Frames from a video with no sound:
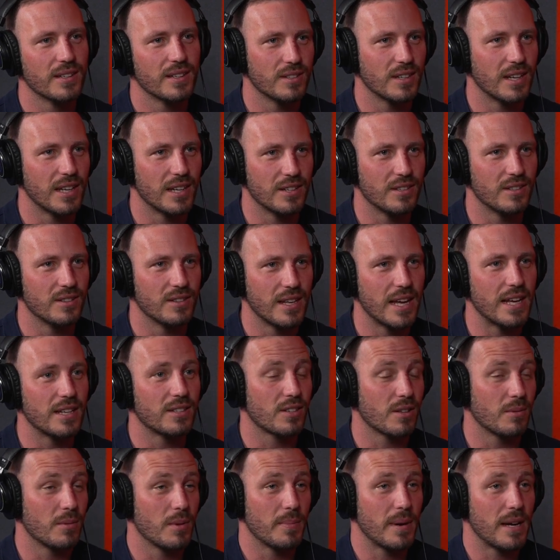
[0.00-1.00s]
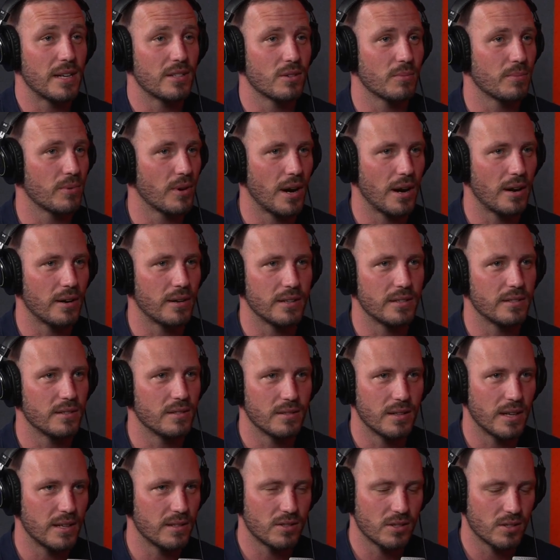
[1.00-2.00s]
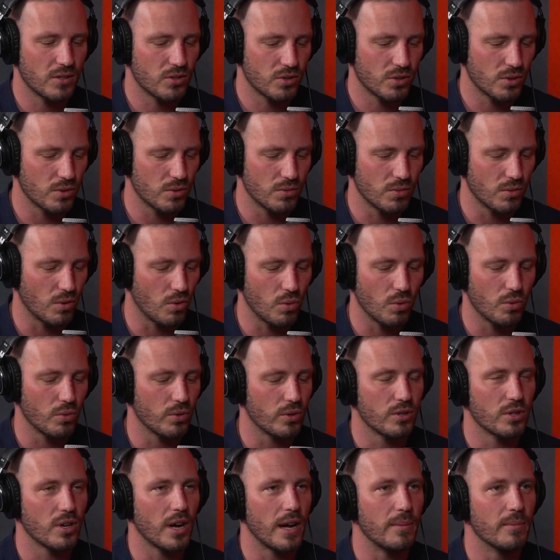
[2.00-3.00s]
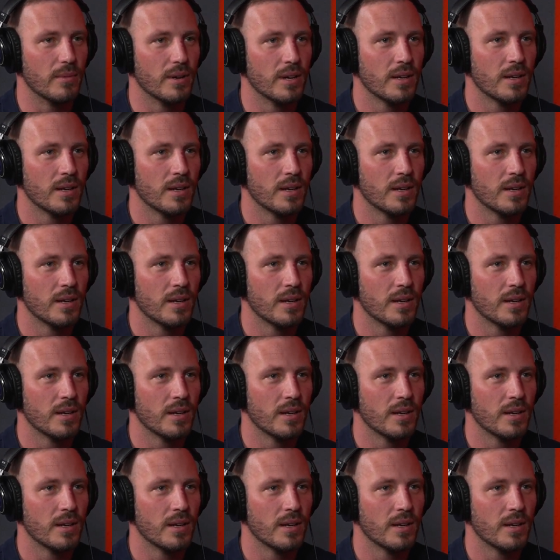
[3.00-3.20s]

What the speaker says: and that's going to be based on priorities. That's just true all the time.